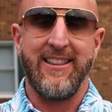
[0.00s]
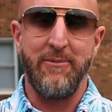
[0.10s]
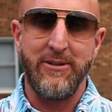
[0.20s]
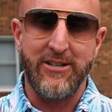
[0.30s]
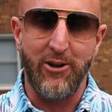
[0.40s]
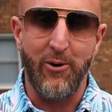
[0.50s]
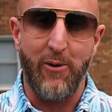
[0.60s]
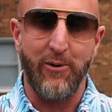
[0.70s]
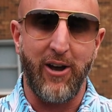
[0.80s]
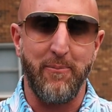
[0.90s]
Let me tell you
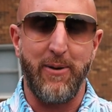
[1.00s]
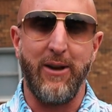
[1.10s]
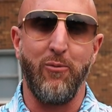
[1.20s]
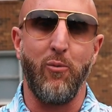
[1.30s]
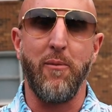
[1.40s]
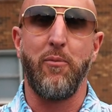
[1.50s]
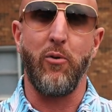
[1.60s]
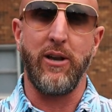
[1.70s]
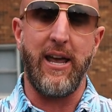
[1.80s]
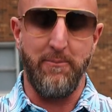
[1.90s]
how we got paid
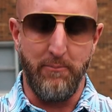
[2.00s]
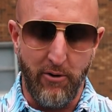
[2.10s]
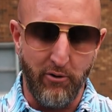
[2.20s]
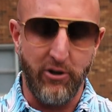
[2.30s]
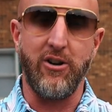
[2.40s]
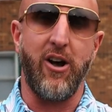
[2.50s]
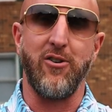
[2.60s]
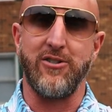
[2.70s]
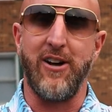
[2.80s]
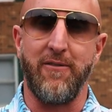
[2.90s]
$1.8 million
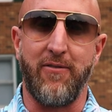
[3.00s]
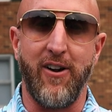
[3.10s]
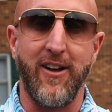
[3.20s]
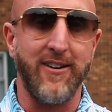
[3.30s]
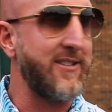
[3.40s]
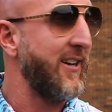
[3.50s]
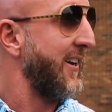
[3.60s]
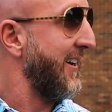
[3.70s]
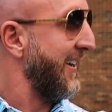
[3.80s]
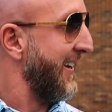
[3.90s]
up front
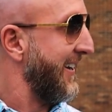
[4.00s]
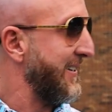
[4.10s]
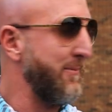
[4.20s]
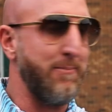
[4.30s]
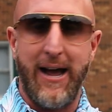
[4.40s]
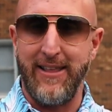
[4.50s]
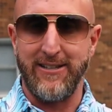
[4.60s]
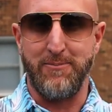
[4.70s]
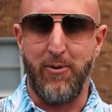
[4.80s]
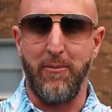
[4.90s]
to buy
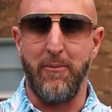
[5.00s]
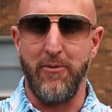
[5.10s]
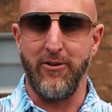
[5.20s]
this apartment